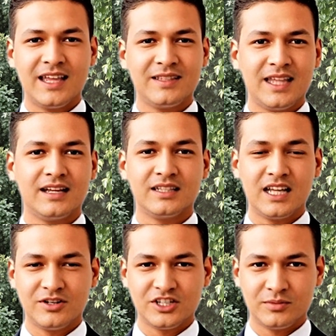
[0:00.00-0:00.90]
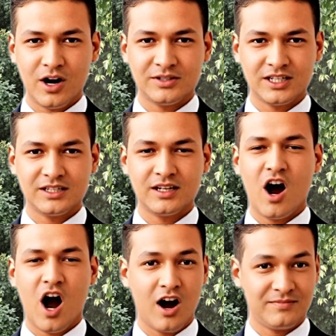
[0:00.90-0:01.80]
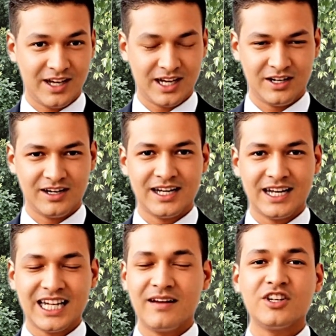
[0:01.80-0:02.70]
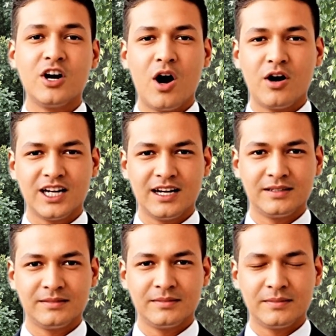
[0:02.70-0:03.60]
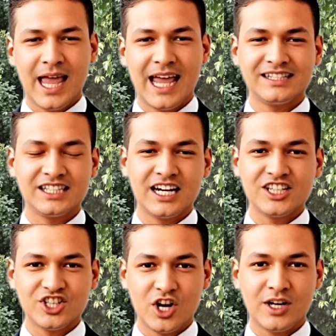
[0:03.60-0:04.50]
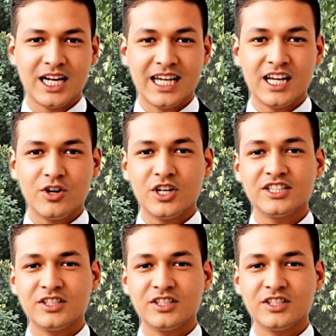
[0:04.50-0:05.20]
Think liver cirrhosis, heart failure, even pneumonia. And studies show can increase